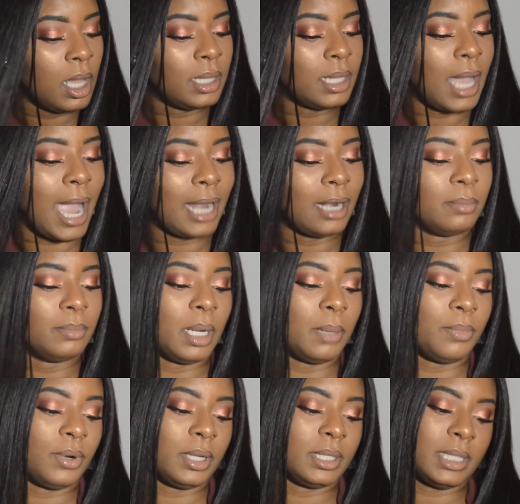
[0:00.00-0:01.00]
The item
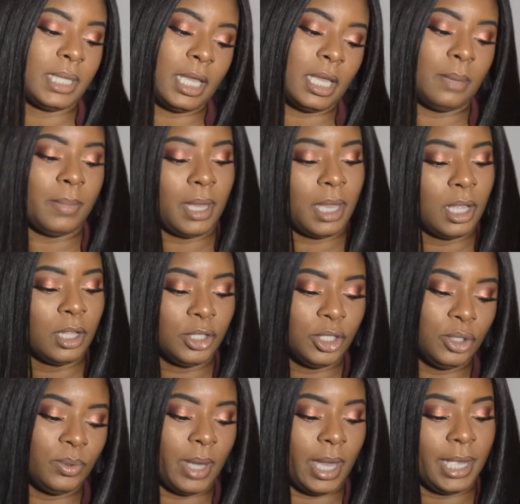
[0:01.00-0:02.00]
number is
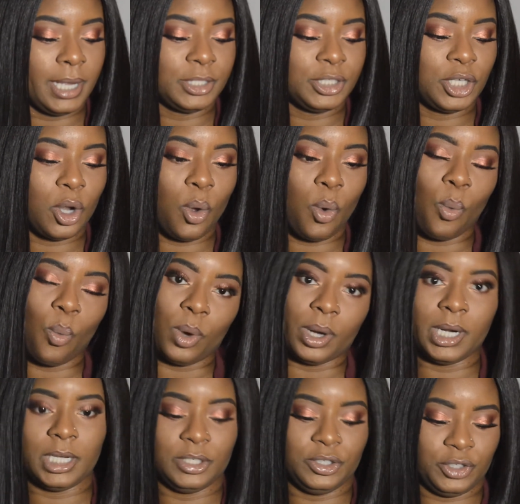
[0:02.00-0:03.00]

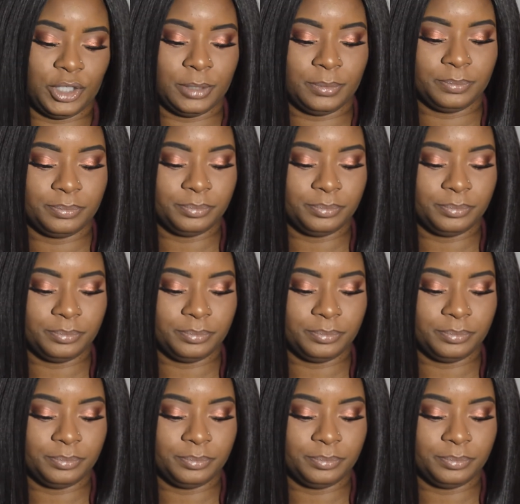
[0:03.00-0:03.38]
MLUH100.